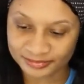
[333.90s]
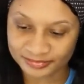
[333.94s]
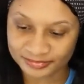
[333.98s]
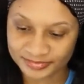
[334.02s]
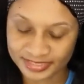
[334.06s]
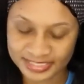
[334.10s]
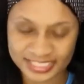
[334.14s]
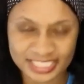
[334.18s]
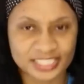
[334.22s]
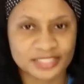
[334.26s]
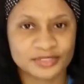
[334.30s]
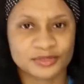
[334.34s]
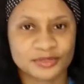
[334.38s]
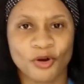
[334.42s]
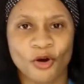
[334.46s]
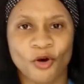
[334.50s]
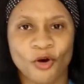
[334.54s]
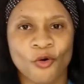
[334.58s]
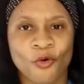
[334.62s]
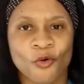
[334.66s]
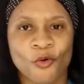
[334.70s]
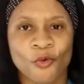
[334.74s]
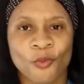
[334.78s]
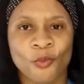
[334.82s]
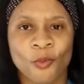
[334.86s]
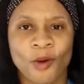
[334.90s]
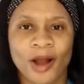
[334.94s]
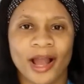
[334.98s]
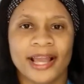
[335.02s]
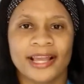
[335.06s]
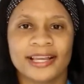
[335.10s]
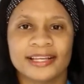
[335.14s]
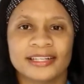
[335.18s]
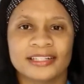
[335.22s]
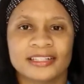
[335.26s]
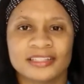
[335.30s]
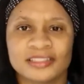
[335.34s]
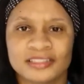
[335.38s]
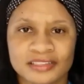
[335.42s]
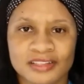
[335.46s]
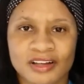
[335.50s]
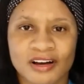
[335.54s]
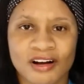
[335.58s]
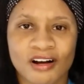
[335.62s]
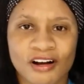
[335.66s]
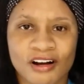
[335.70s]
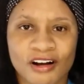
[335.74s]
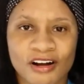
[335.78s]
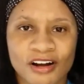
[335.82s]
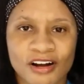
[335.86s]
this whole white
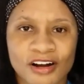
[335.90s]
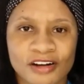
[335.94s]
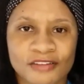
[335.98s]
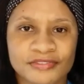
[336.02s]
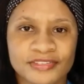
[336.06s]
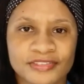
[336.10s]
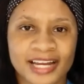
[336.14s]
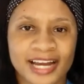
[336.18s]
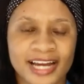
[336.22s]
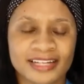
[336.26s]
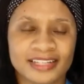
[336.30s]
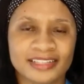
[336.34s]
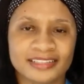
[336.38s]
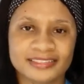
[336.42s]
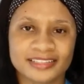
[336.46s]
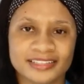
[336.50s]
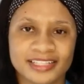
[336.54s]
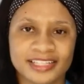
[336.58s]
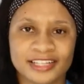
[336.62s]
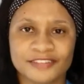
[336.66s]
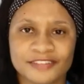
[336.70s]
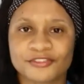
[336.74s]
glove kind of thing.